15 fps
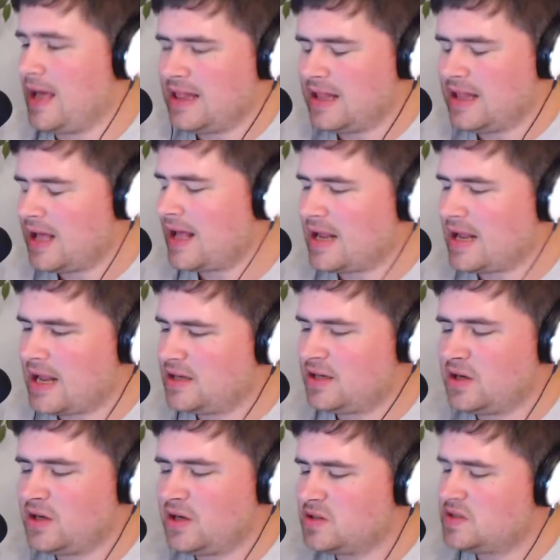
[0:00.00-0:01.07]

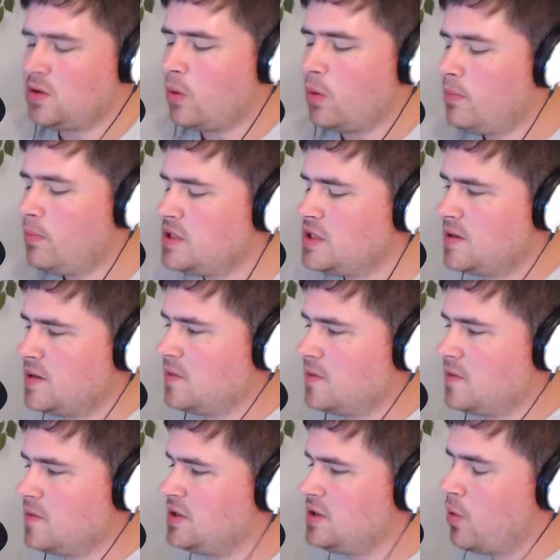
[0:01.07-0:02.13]
There's so many shows.
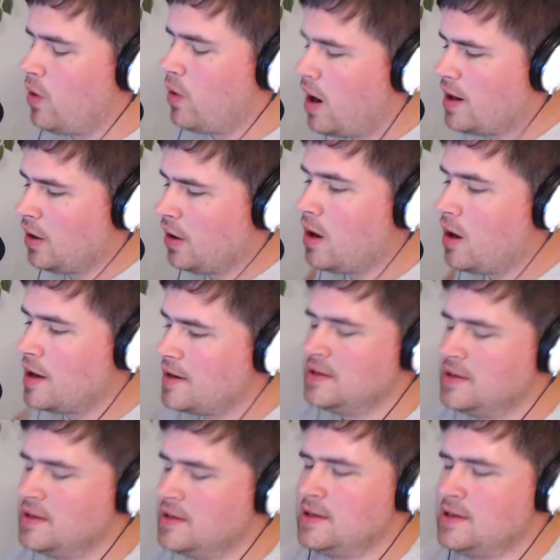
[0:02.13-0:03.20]
You can go on and on.
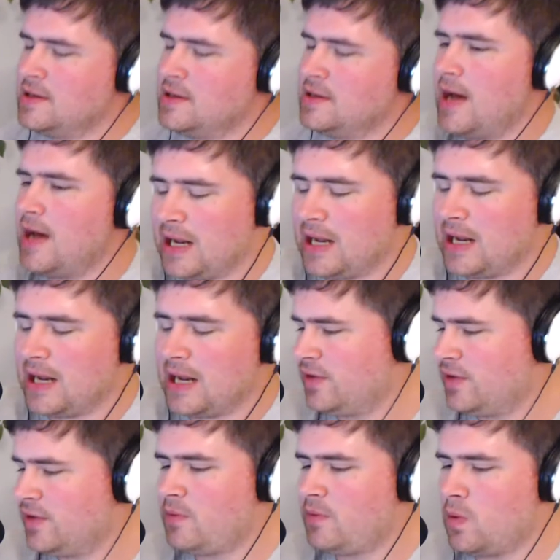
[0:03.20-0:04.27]
But I'd love to hear
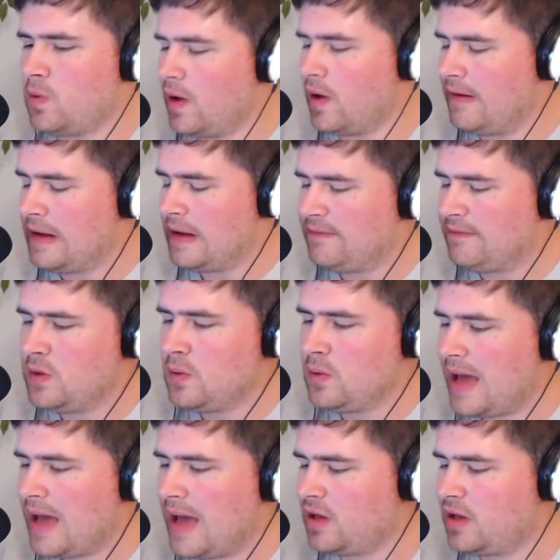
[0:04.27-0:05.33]
from you. If you
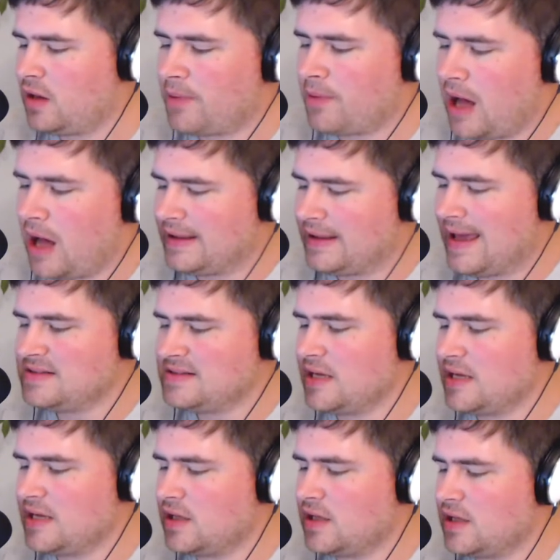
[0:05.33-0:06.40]
have another podcast that
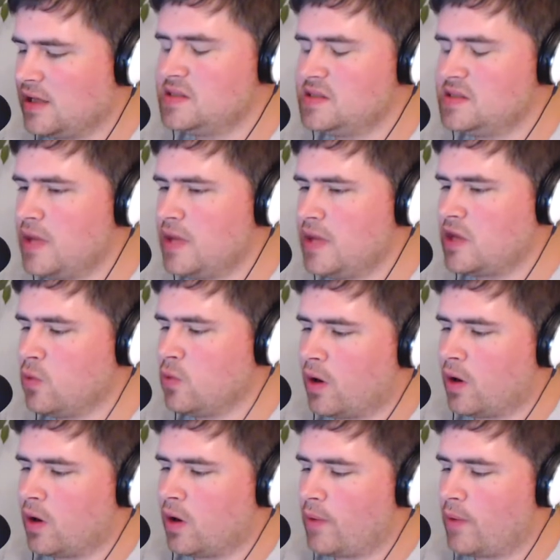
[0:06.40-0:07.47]
you listen to that you want to
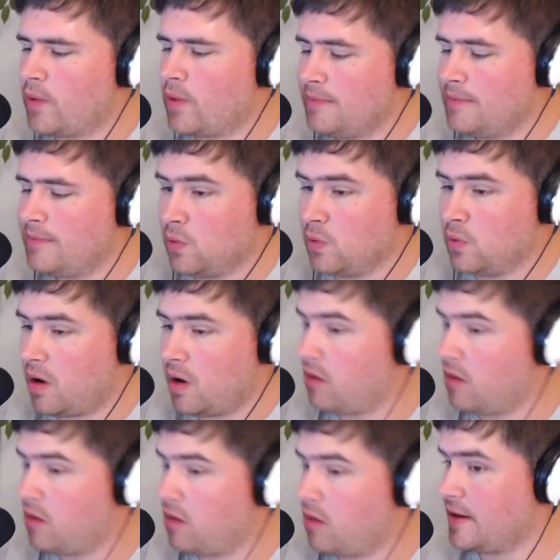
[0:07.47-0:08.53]
recommend to our
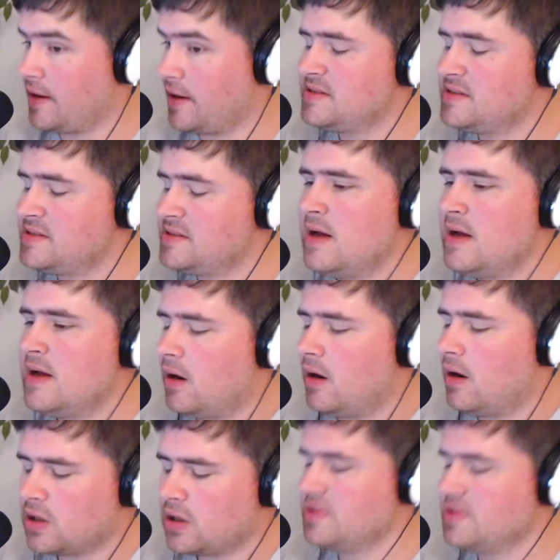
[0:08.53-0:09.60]
audience, you
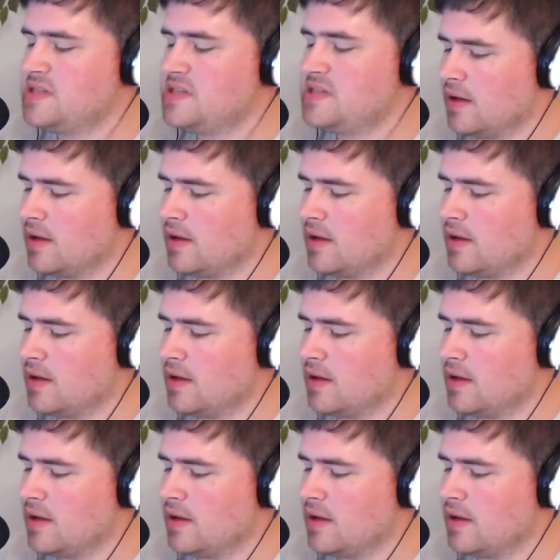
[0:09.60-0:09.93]
can always email us,